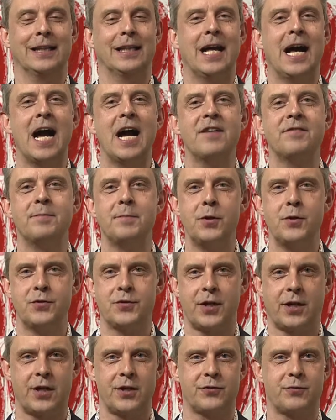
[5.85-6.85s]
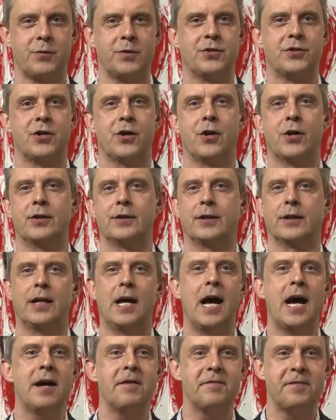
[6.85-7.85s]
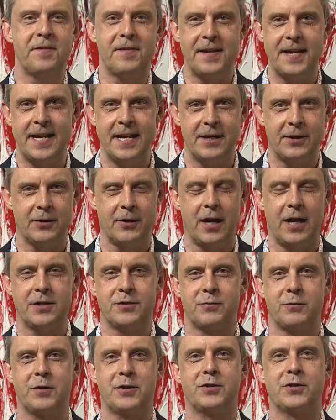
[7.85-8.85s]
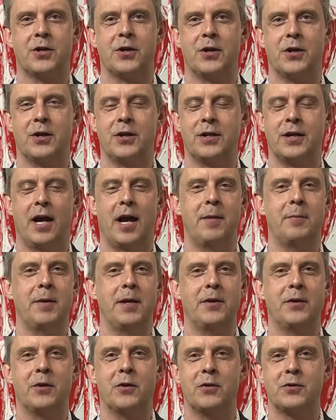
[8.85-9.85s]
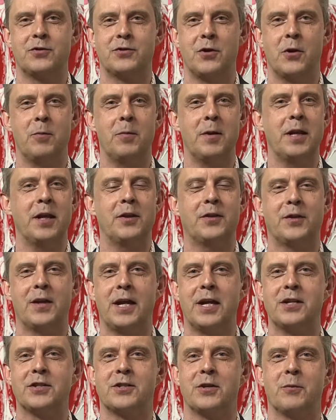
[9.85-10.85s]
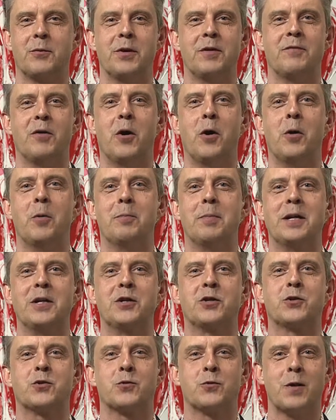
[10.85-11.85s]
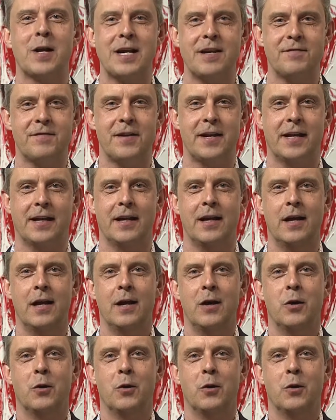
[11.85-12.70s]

Live music has returned. Live theater has returned. I mean, there are so many things that we've all been craving.